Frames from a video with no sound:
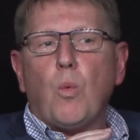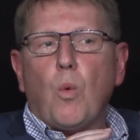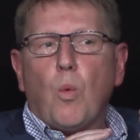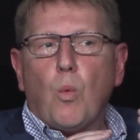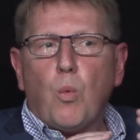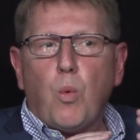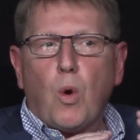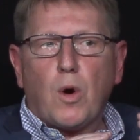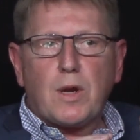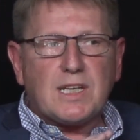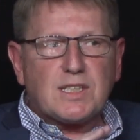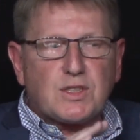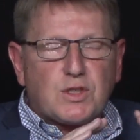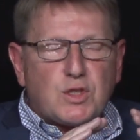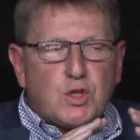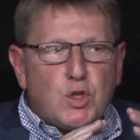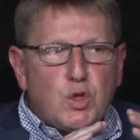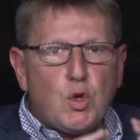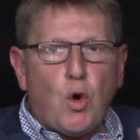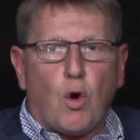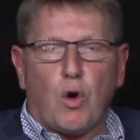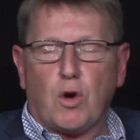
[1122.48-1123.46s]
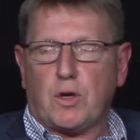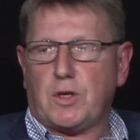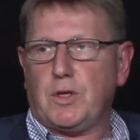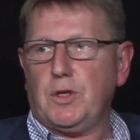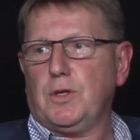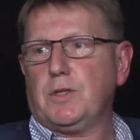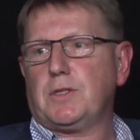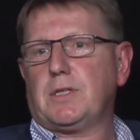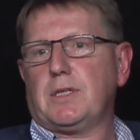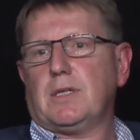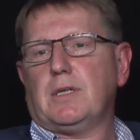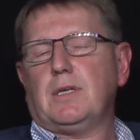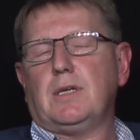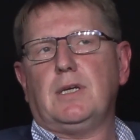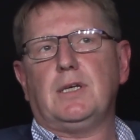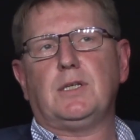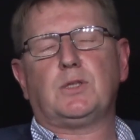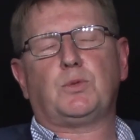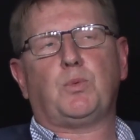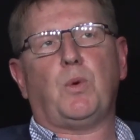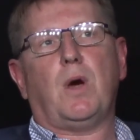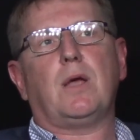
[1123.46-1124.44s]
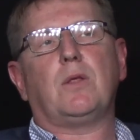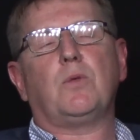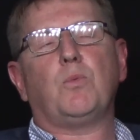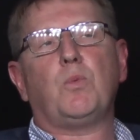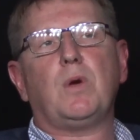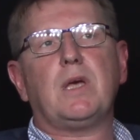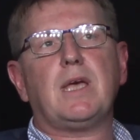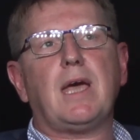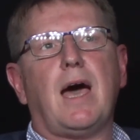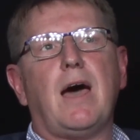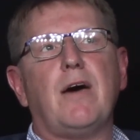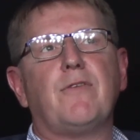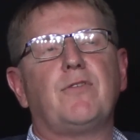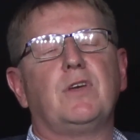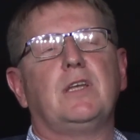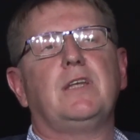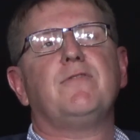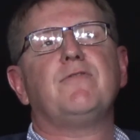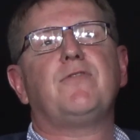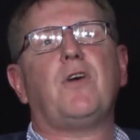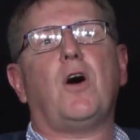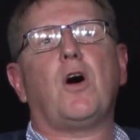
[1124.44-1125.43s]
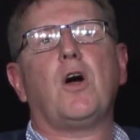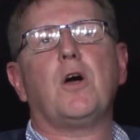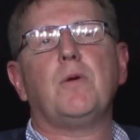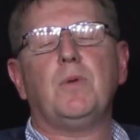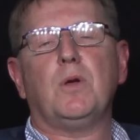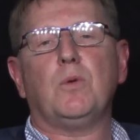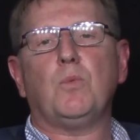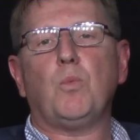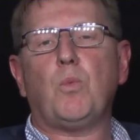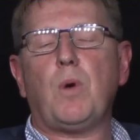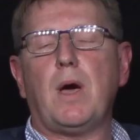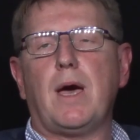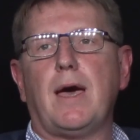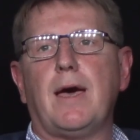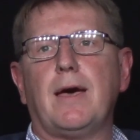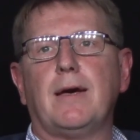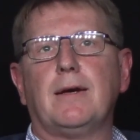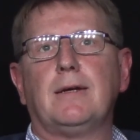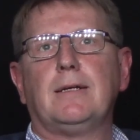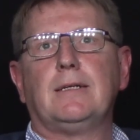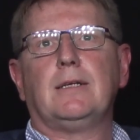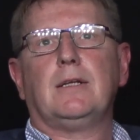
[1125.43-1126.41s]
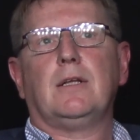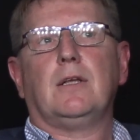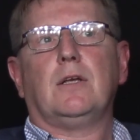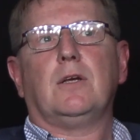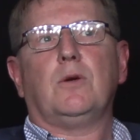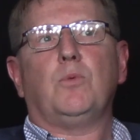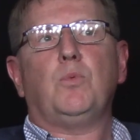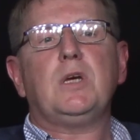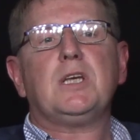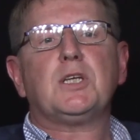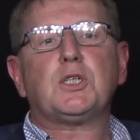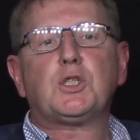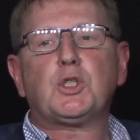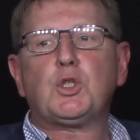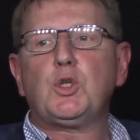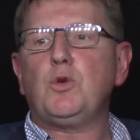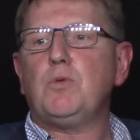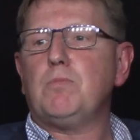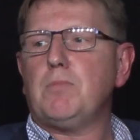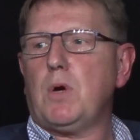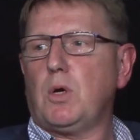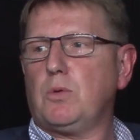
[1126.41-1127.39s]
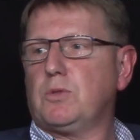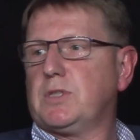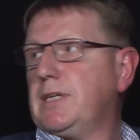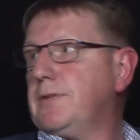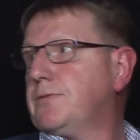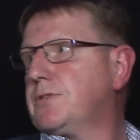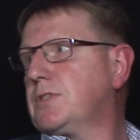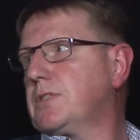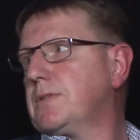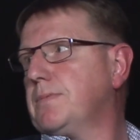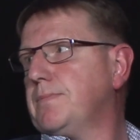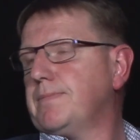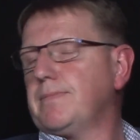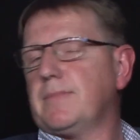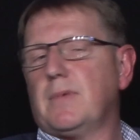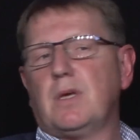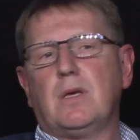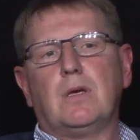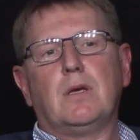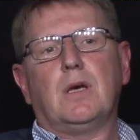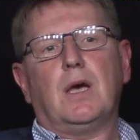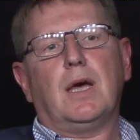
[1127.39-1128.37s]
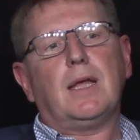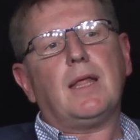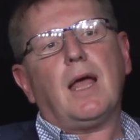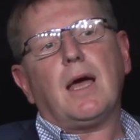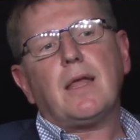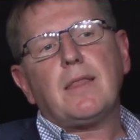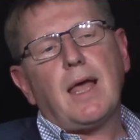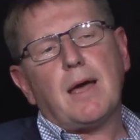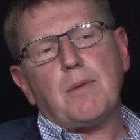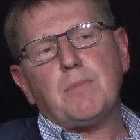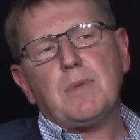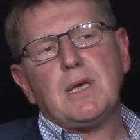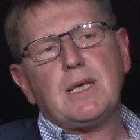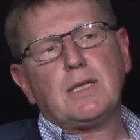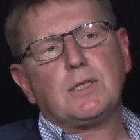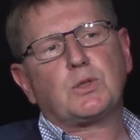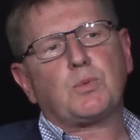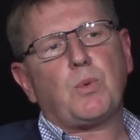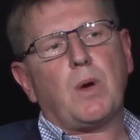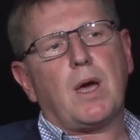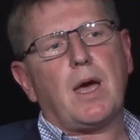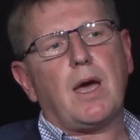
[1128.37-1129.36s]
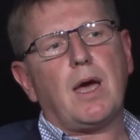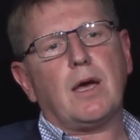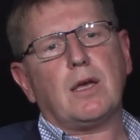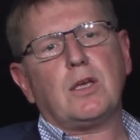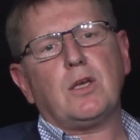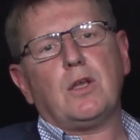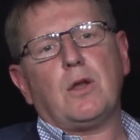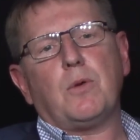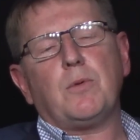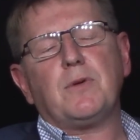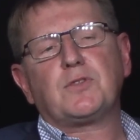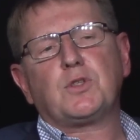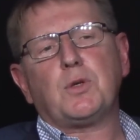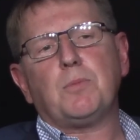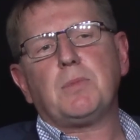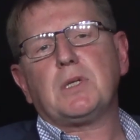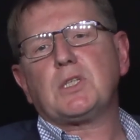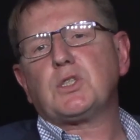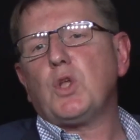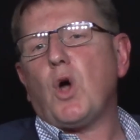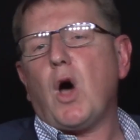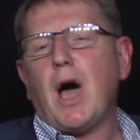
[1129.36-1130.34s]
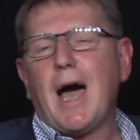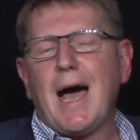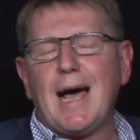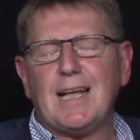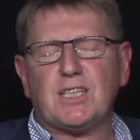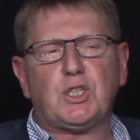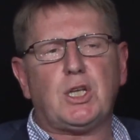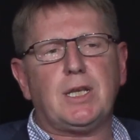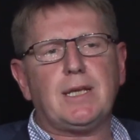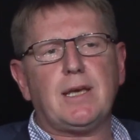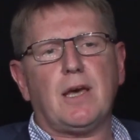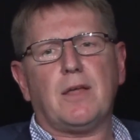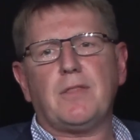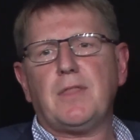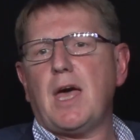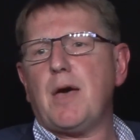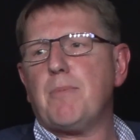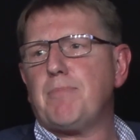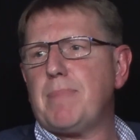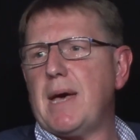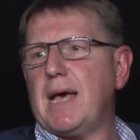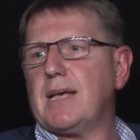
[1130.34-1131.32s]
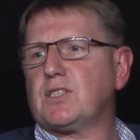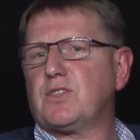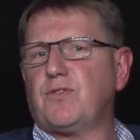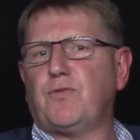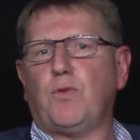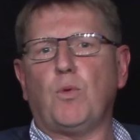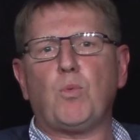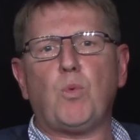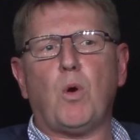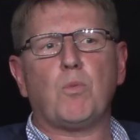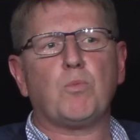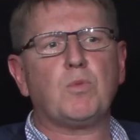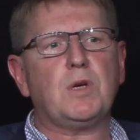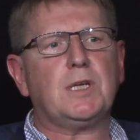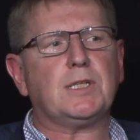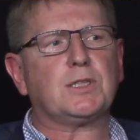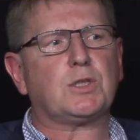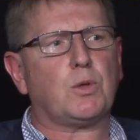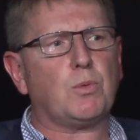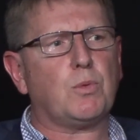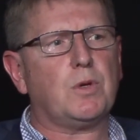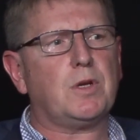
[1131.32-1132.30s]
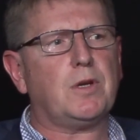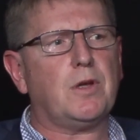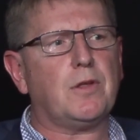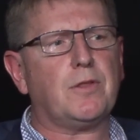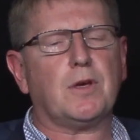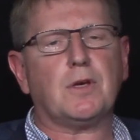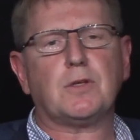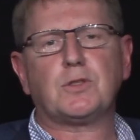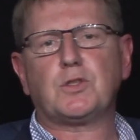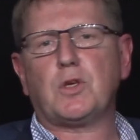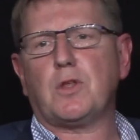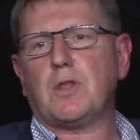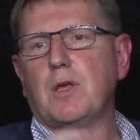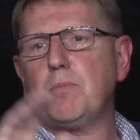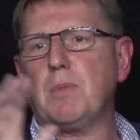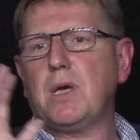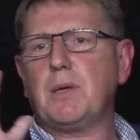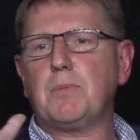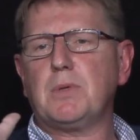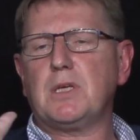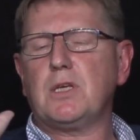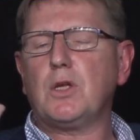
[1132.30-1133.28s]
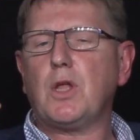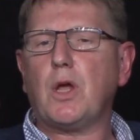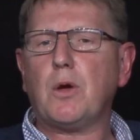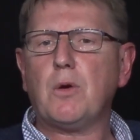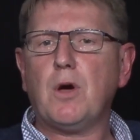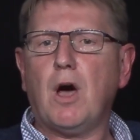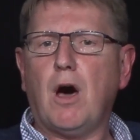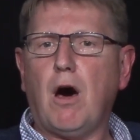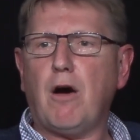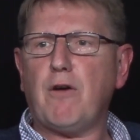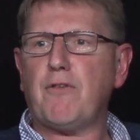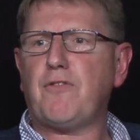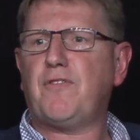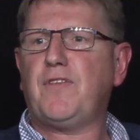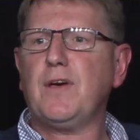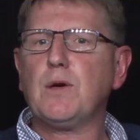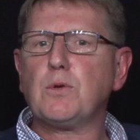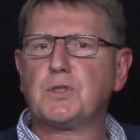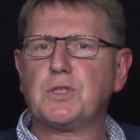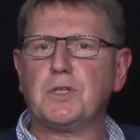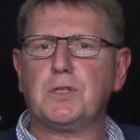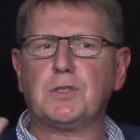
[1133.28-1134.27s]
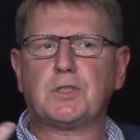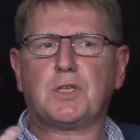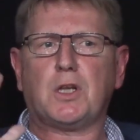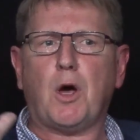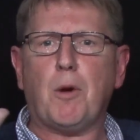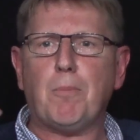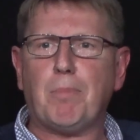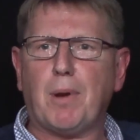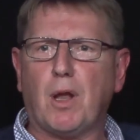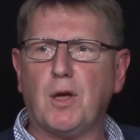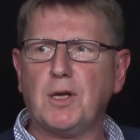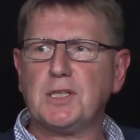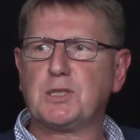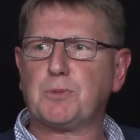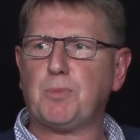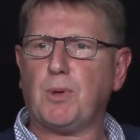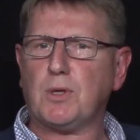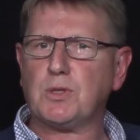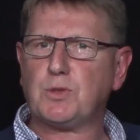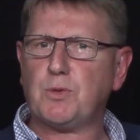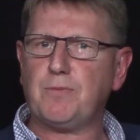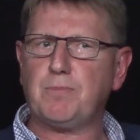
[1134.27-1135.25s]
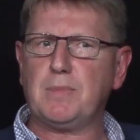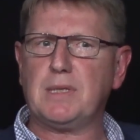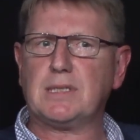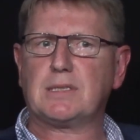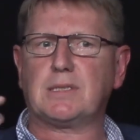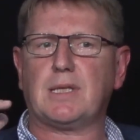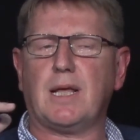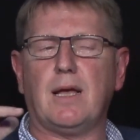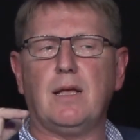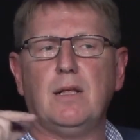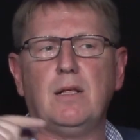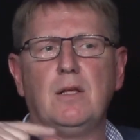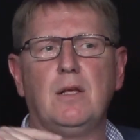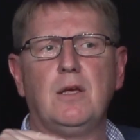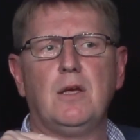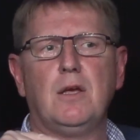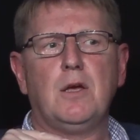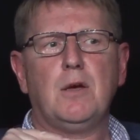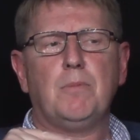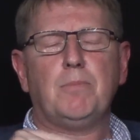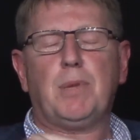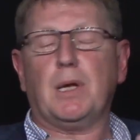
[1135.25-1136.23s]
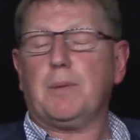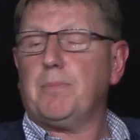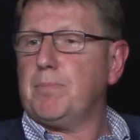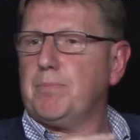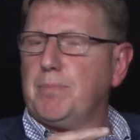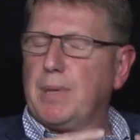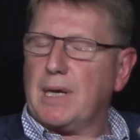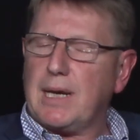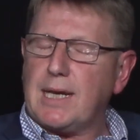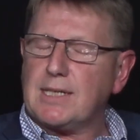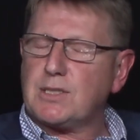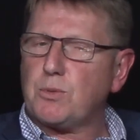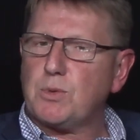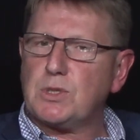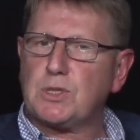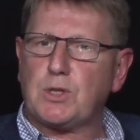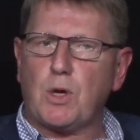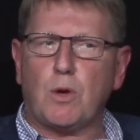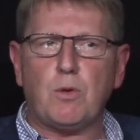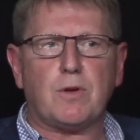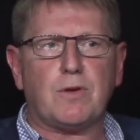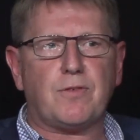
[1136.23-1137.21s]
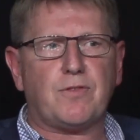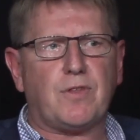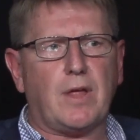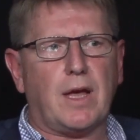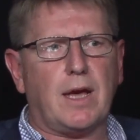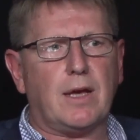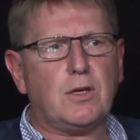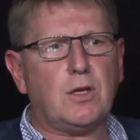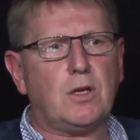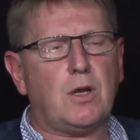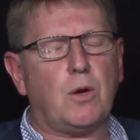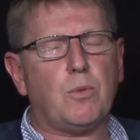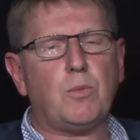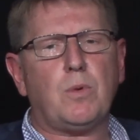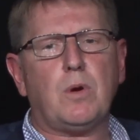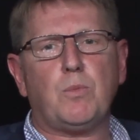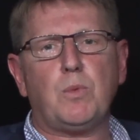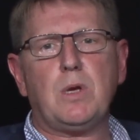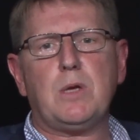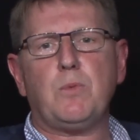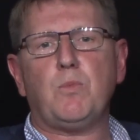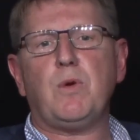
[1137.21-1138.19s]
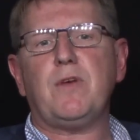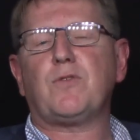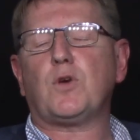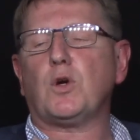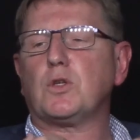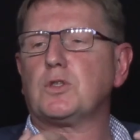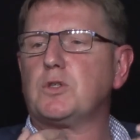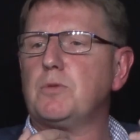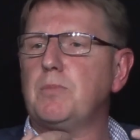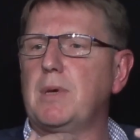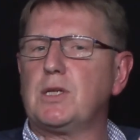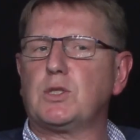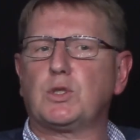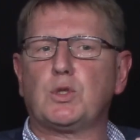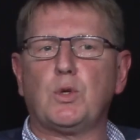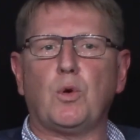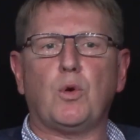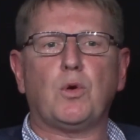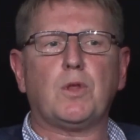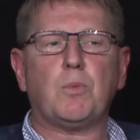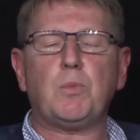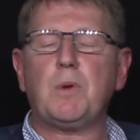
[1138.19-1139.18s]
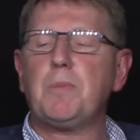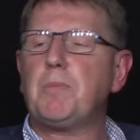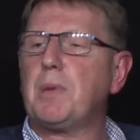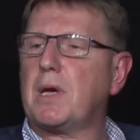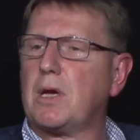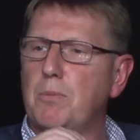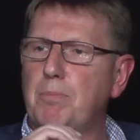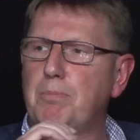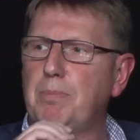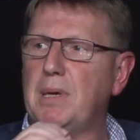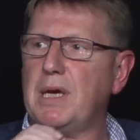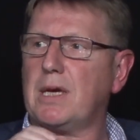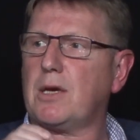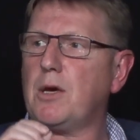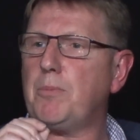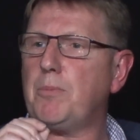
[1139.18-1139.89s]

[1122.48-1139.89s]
What is not good is when we have an environment where we assume motives. And that means where, if somebody's not actually at their best for one reason or another, so there may be, our filters and our blind spots, we've missed that. But as a result of that, we've got to make sure that we can pick